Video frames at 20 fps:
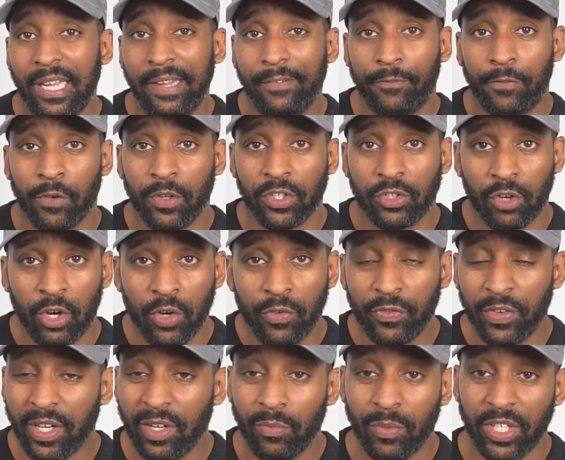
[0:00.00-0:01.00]
for a
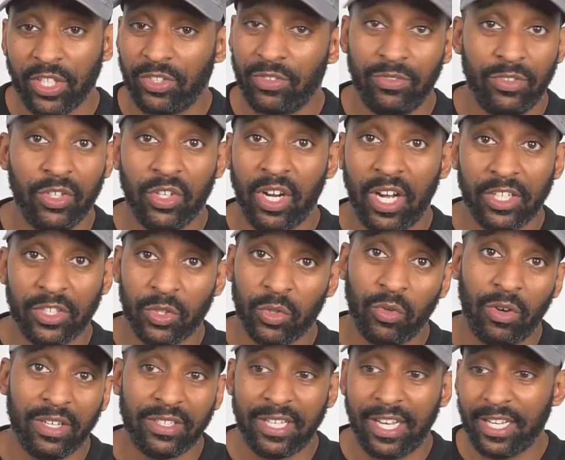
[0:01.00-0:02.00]
trophy, which you guys
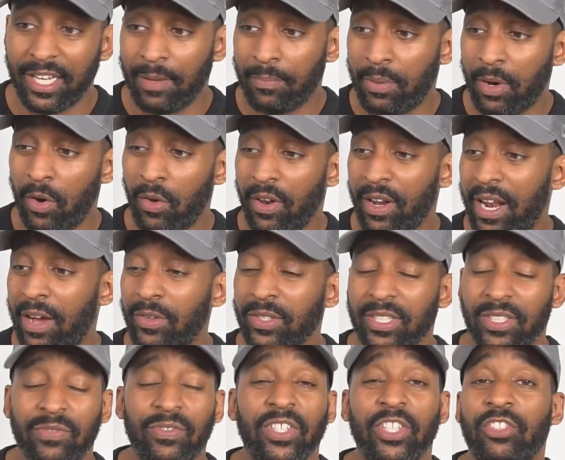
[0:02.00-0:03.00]
saw. I was out there in Poland. I was
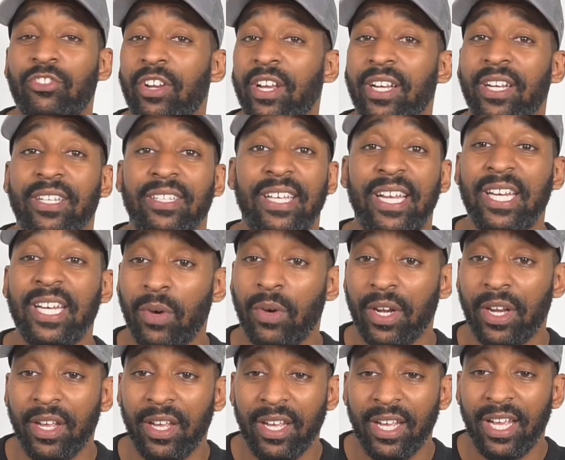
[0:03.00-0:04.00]
as frustrated as
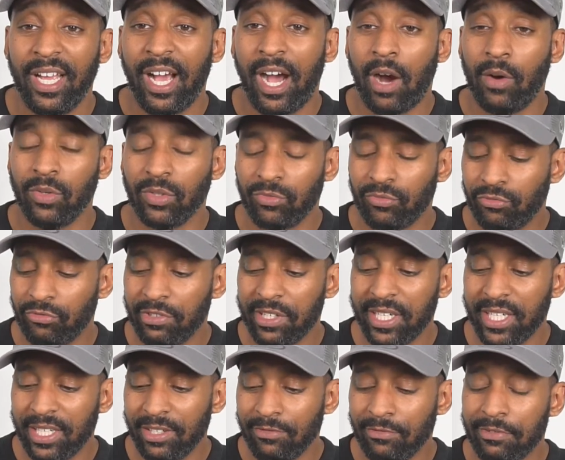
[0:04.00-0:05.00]
anyone. I was
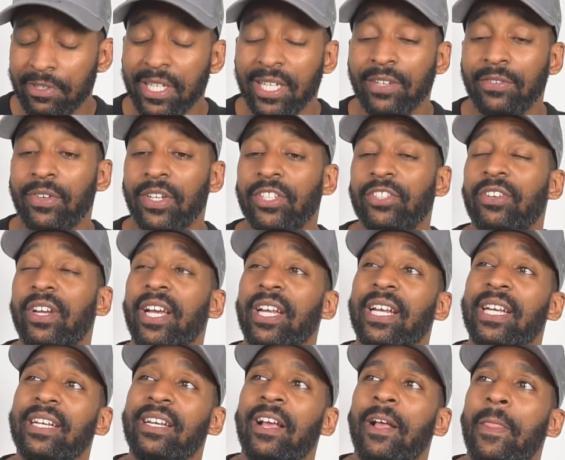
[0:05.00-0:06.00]
really, really frustrated.
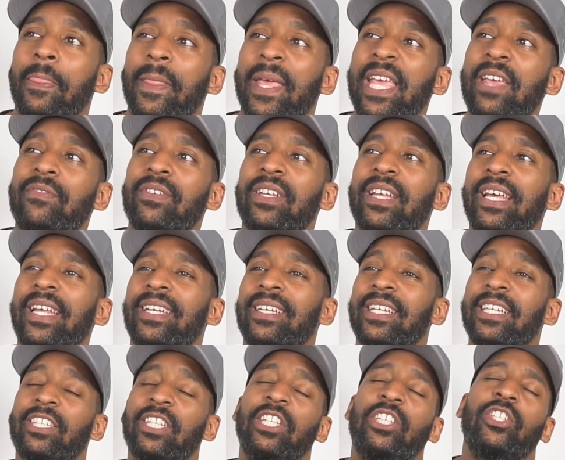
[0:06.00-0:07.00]
And even then,
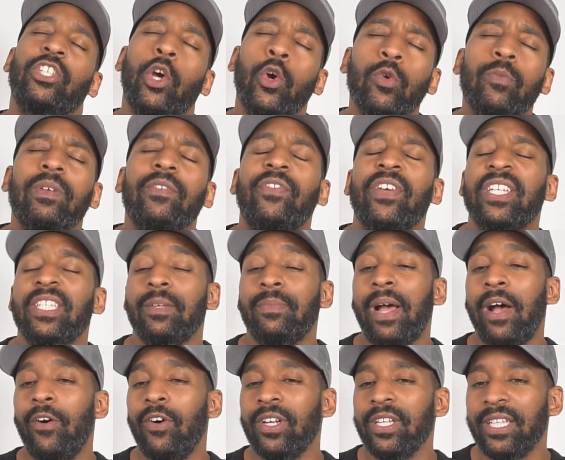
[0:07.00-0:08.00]
it just showed me things
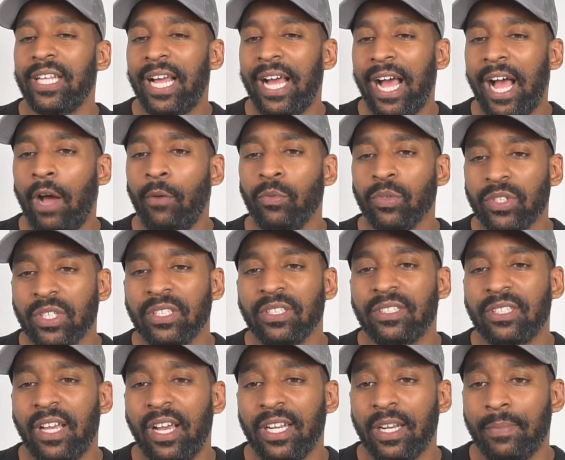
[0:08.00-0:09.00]
about Oli that I was
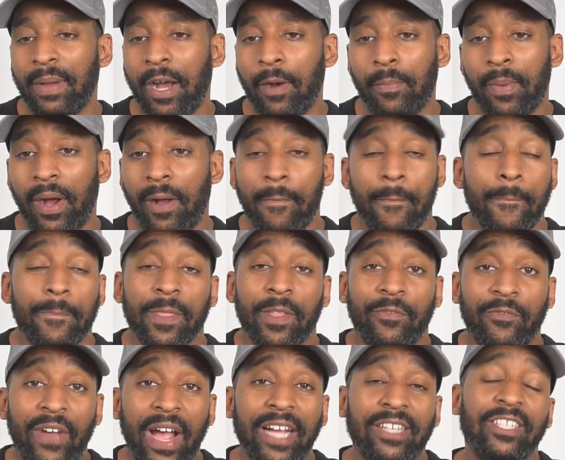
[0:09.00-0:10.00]
concerned about. But the
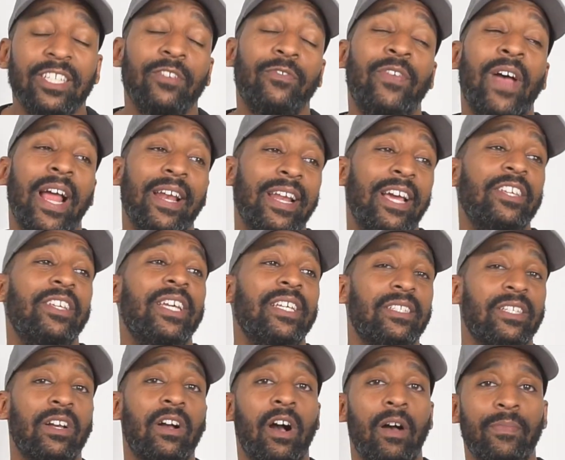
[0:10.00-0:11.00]
facts are the fact. Now you get
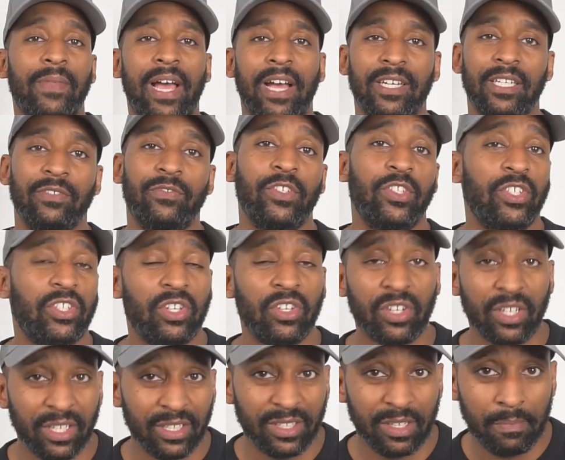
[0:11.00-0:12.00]
to calm down. And if you're just
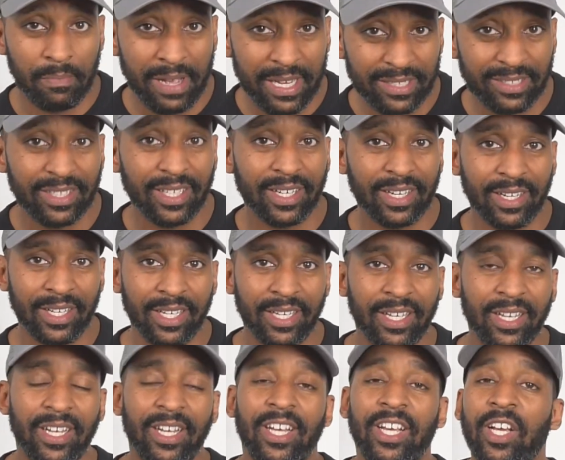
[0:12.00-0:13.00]
looking at
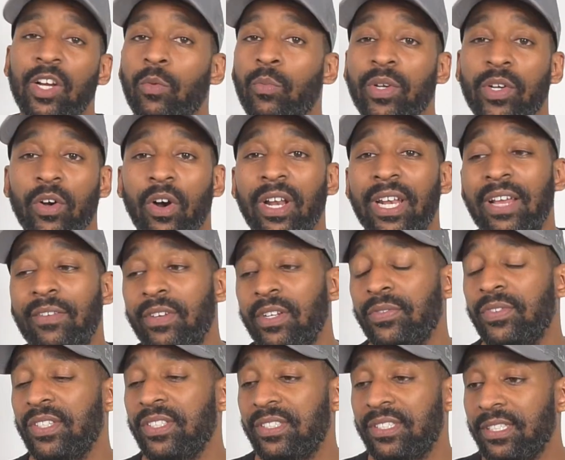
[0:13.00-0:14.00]
domestically, we got a level
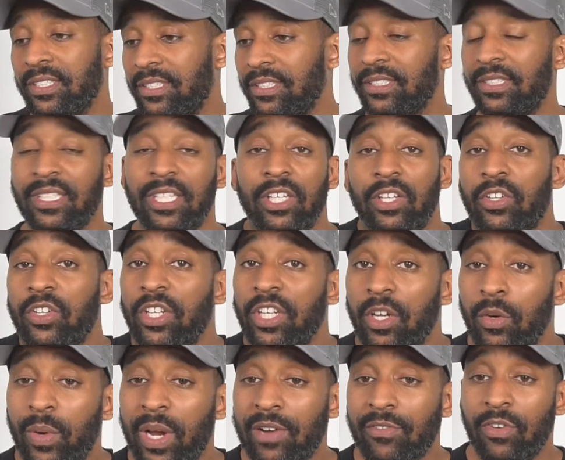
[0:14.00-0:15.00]
of consistency. Look at the
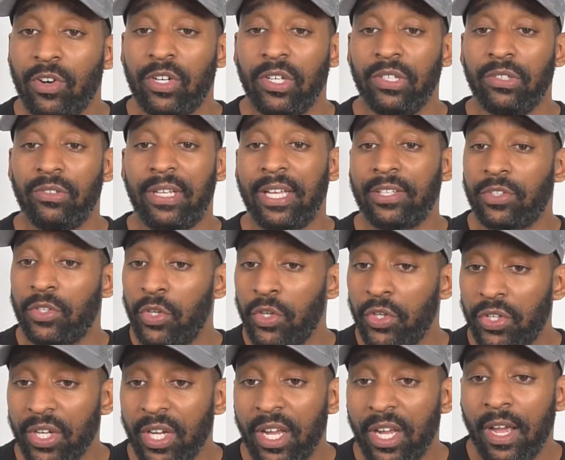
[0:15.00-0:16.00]
away record. That's
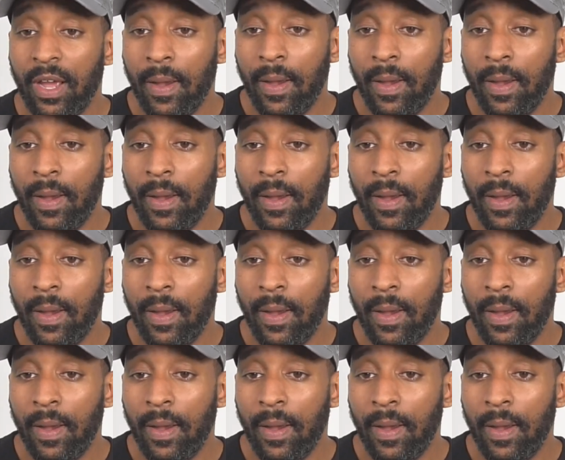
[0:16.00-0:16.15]
good.